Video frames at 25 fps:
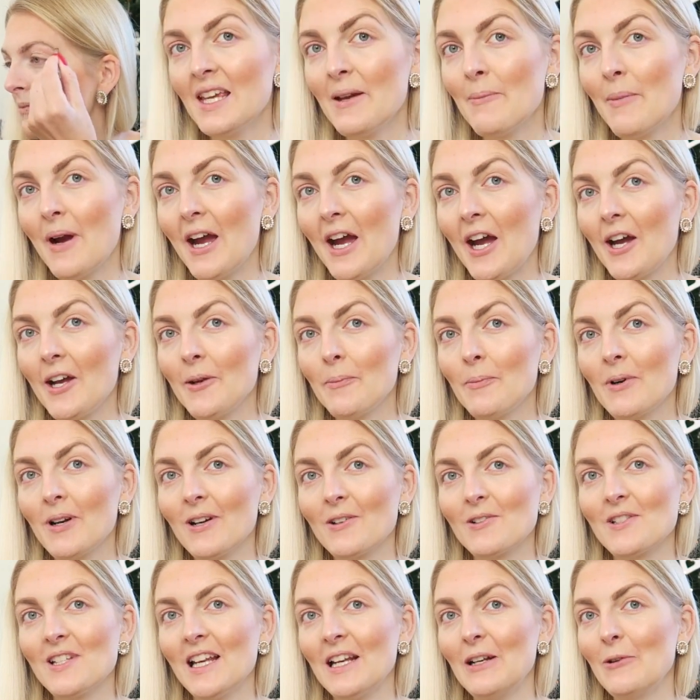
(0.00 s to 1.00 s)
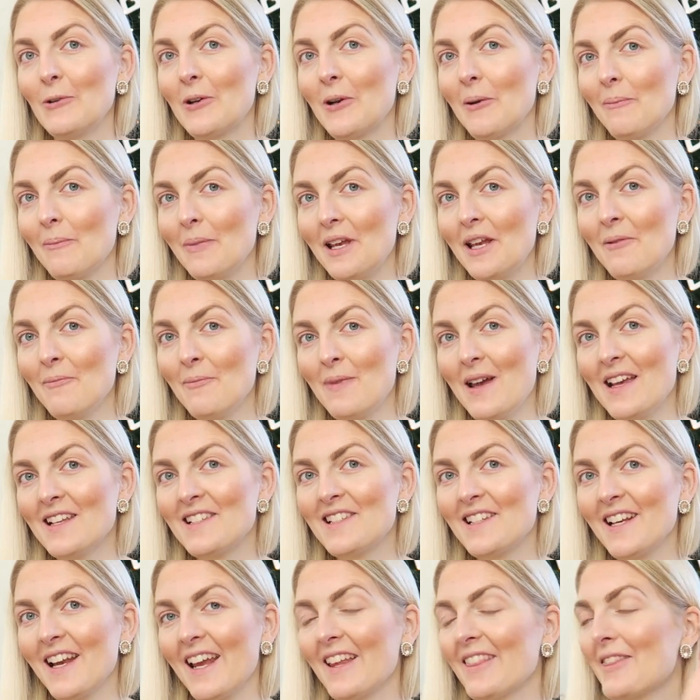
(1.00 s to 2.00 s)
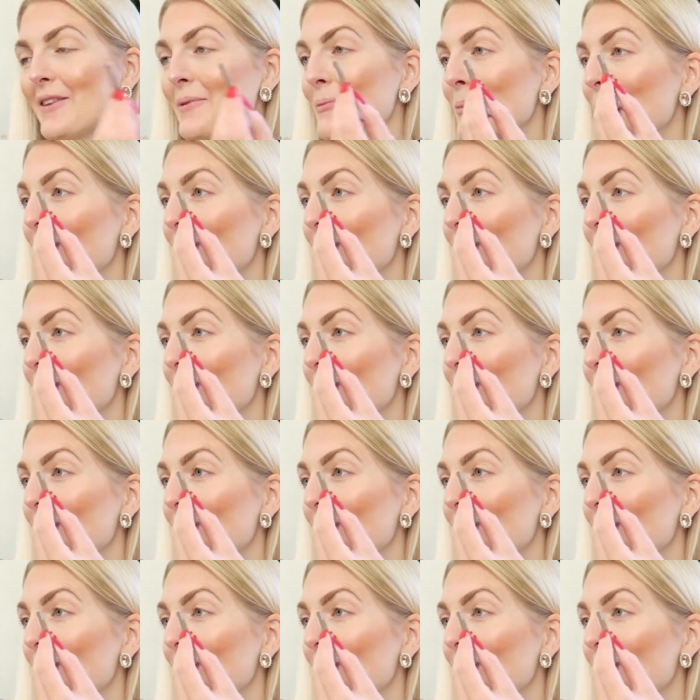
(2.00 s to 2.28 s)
And my eyebrows, they look a bit messy at the